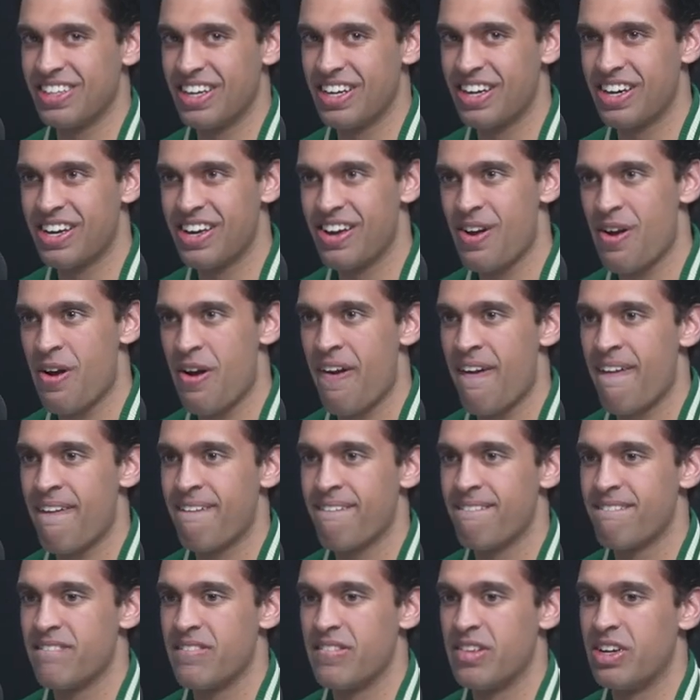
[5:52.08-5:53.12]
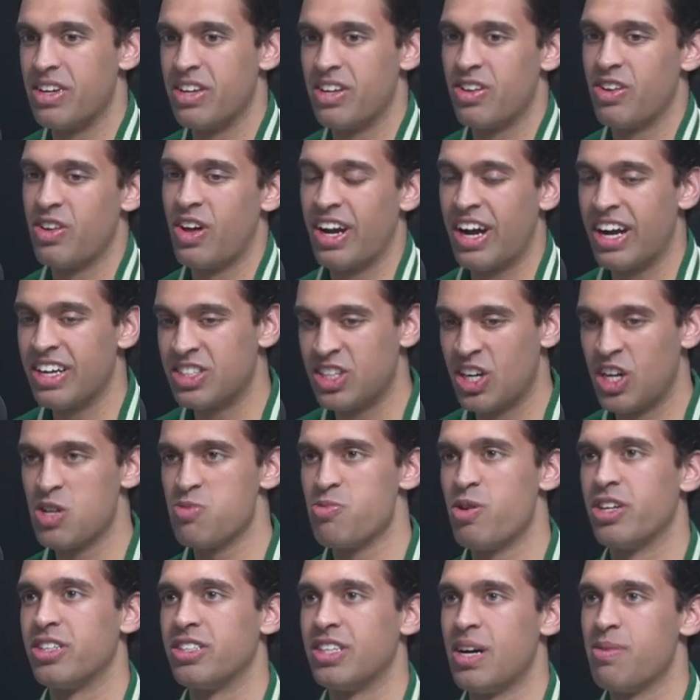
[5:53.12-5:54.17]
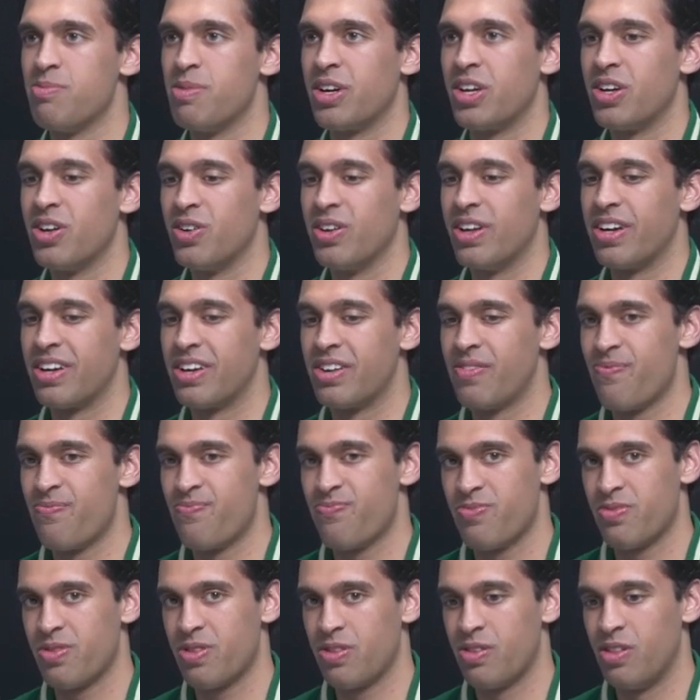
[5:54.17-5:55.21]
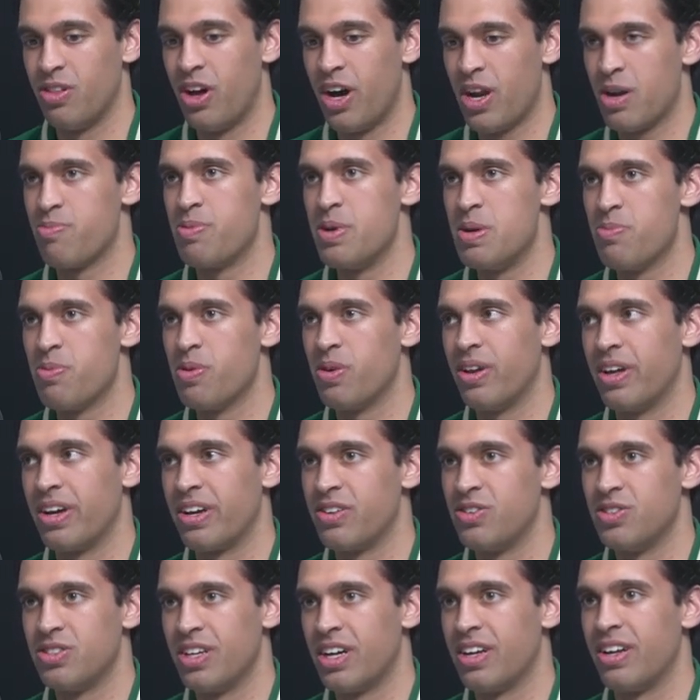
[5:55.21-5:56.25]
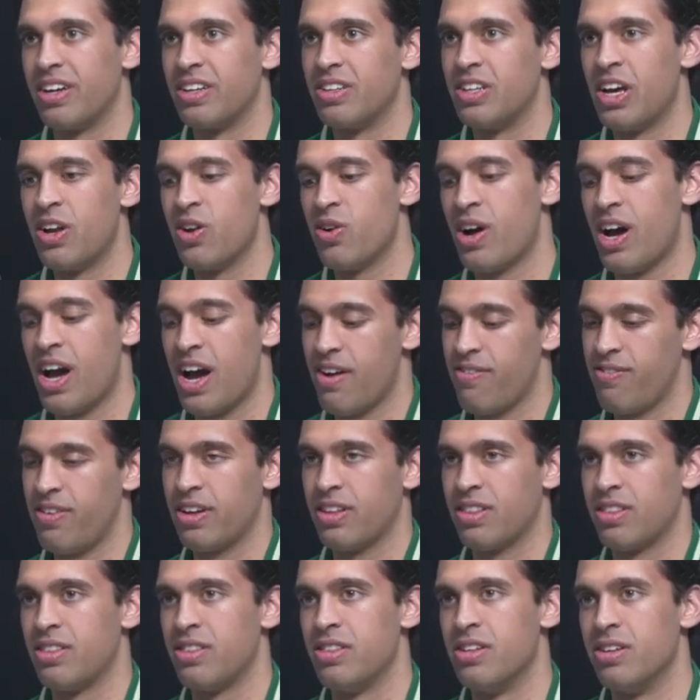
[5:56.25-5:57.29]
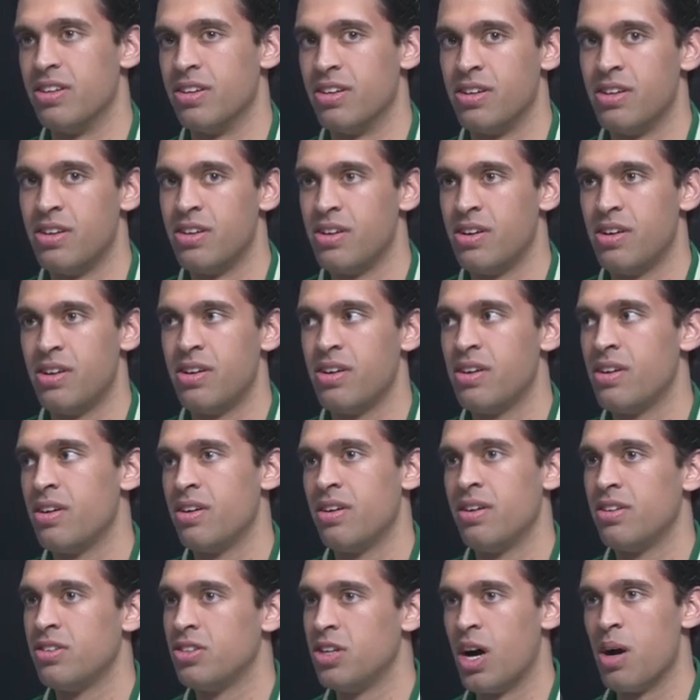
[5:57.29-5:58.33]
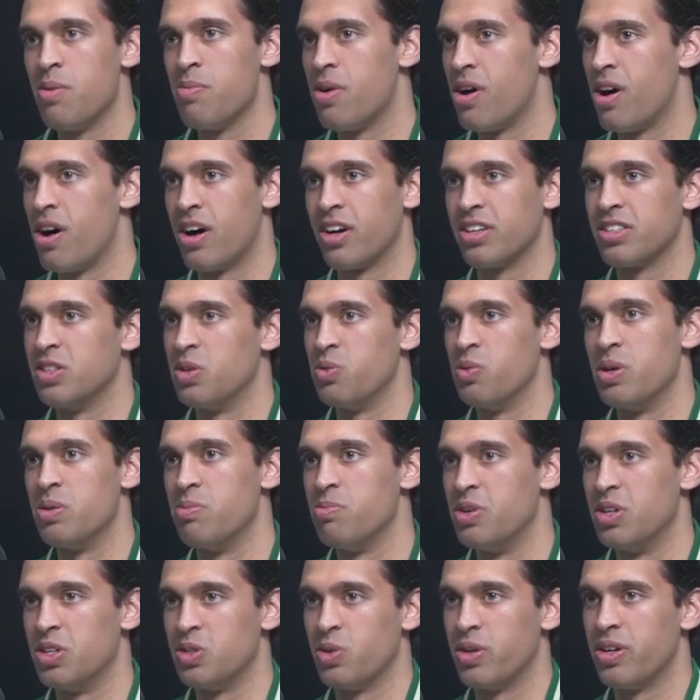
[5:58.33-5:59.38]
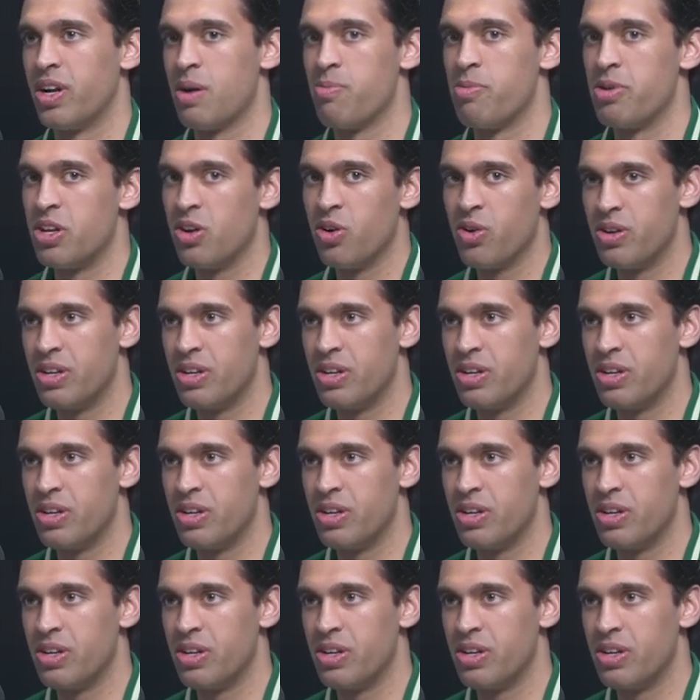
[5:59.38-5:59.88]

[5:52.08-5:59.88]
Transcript: like, like I tell him all the time, like yo, like a lot of people, like you said, like they don't have like the tomahawks, the windmills, whatnot, but you don't,